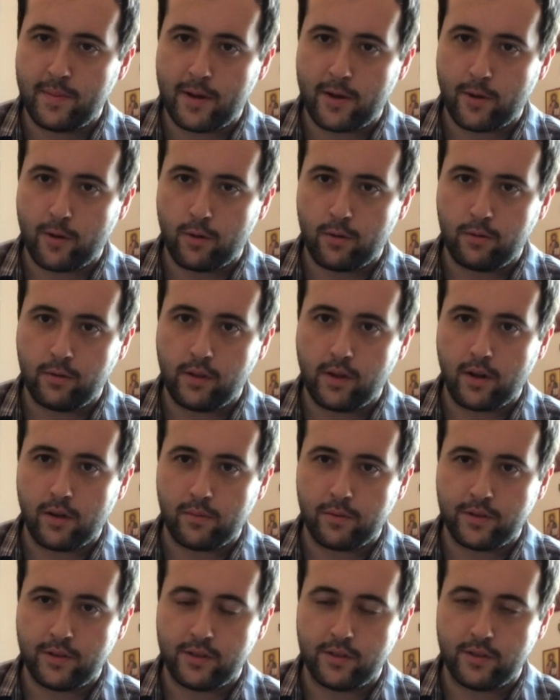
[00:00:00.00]
about
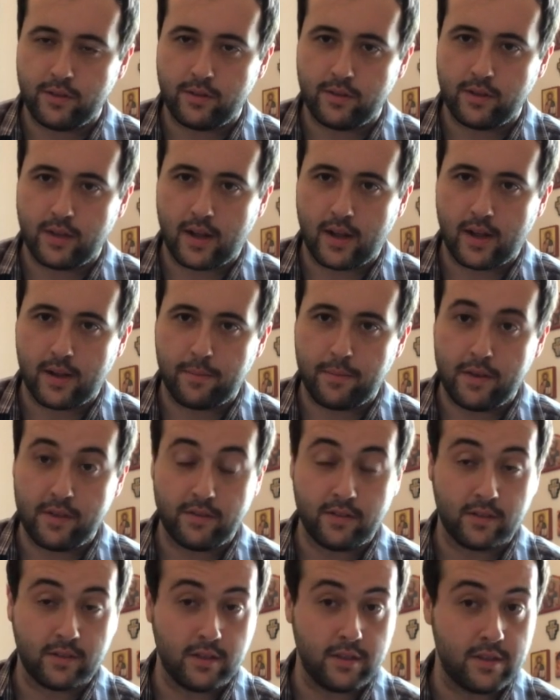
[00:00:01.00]
earlier, which is
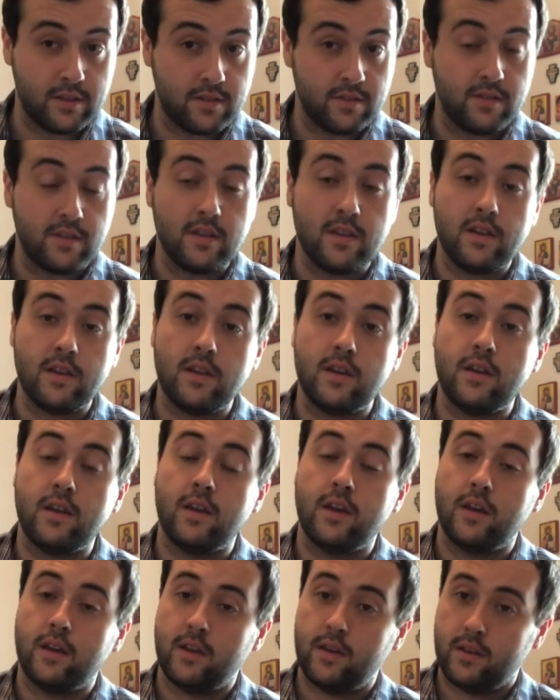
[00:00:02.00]
basically the
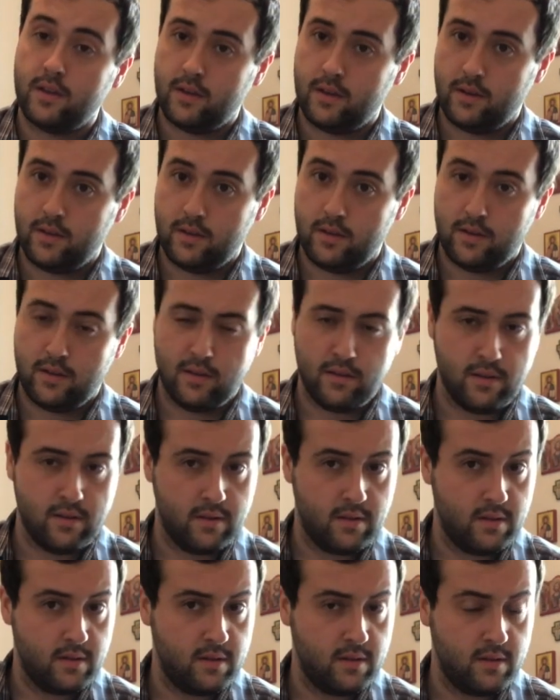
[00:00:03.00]

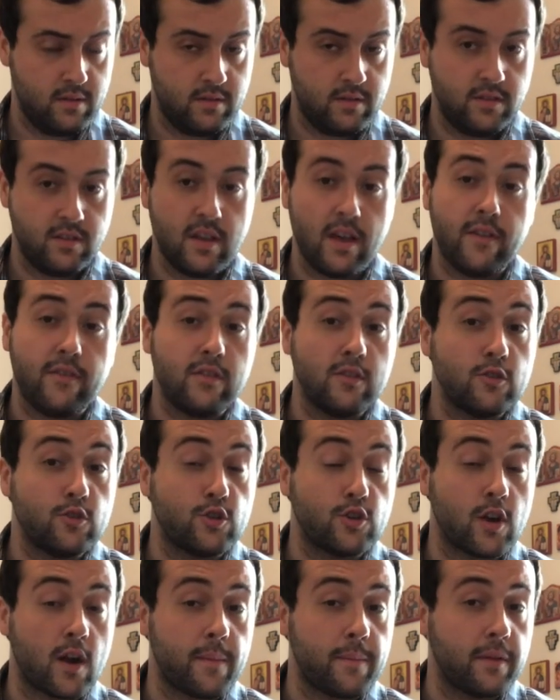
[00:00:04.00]

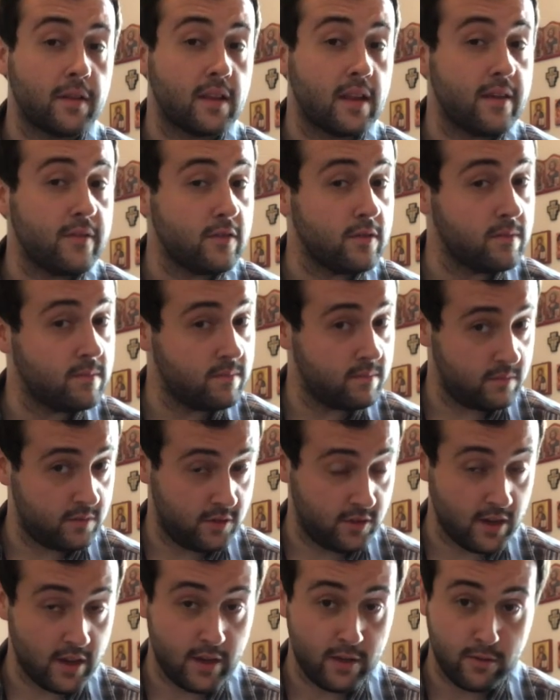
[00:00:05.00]
C7 sharp 11
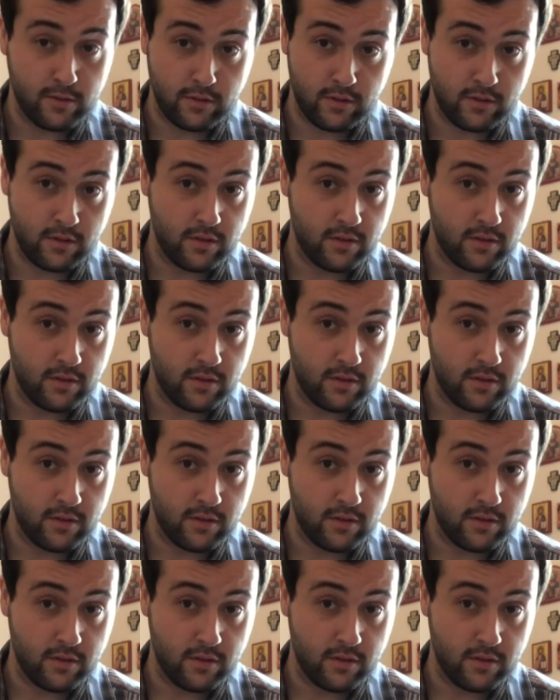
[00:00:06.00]
sound.